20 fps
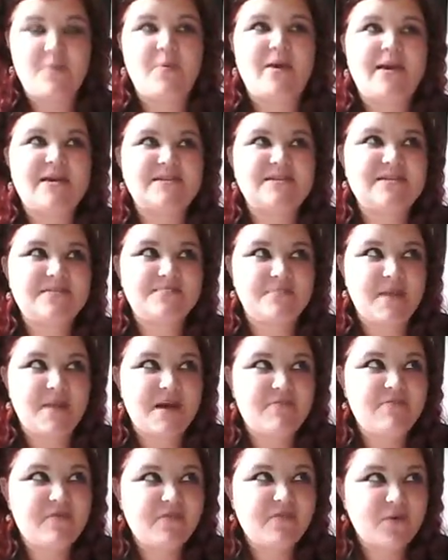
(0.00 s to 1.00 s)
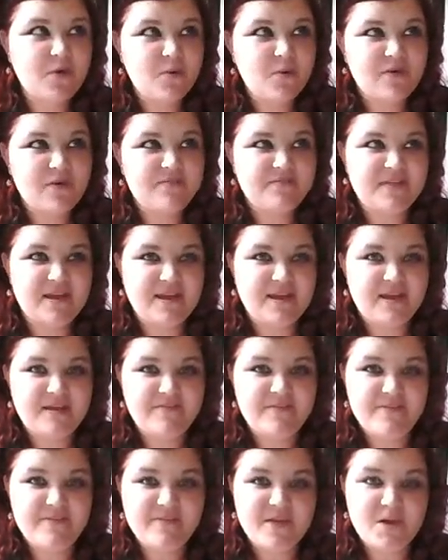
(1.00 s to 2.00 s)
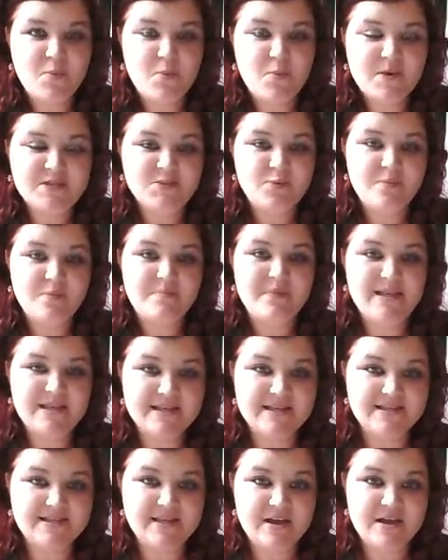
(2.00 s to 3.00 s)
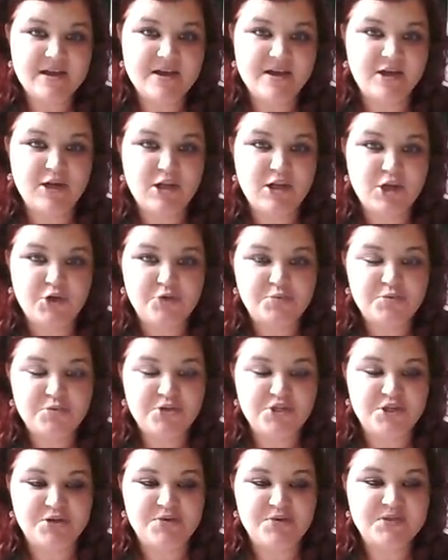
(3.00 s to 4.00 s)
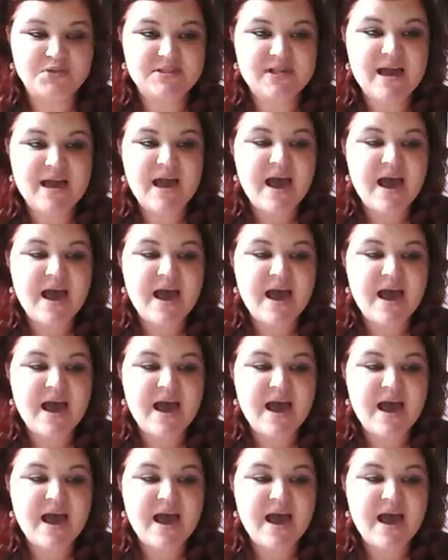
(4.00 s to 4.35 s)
When I did my review of the Vivienne Westwood Melissa Globe shoes,